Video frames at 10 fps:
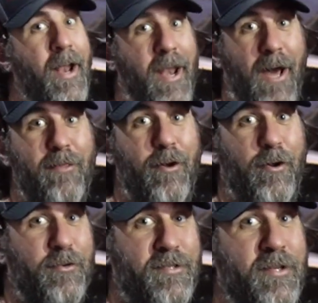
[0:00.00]
Not
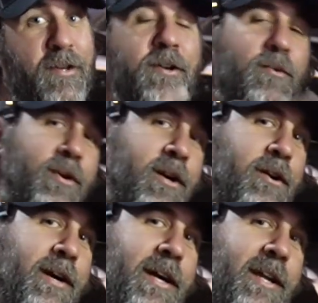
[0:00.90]
those. We're going to
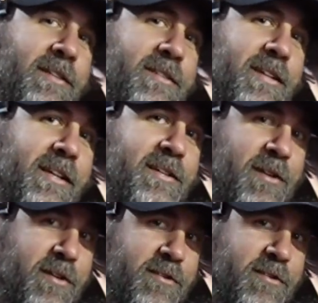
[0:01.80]
go ahead and stick these on the